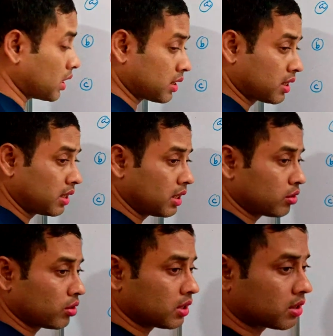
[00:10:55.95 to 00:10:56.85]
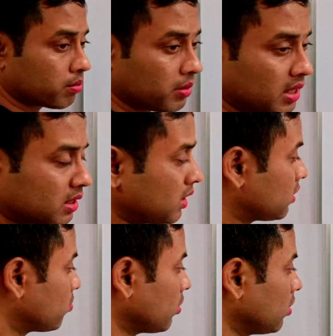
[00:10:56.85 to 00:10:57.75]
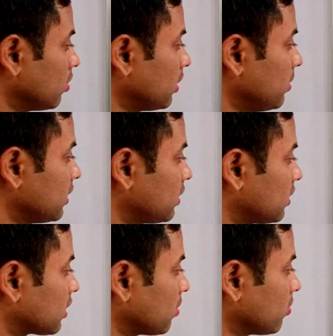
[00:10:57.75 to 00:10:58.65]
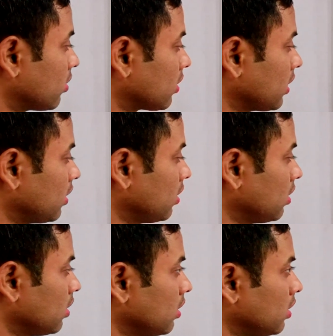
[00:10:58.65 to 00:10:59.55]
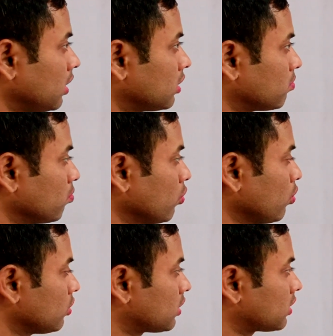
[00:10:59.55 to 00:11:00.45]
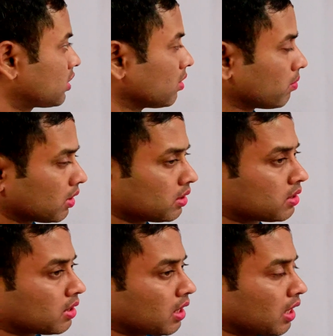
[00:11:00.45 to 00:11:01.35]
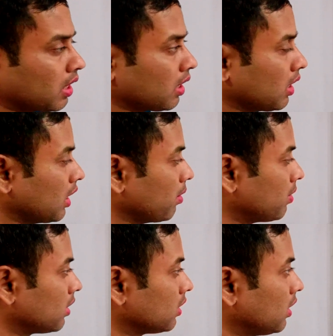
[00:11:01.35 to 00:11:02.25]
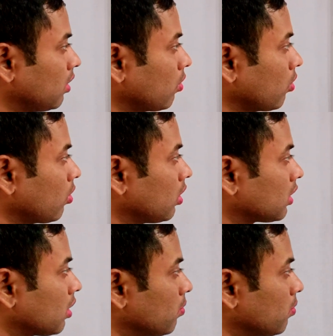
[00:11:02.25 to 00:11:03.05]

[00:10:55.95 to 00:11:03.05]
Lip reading: dancing resonance makes this carbocation is most stable among the all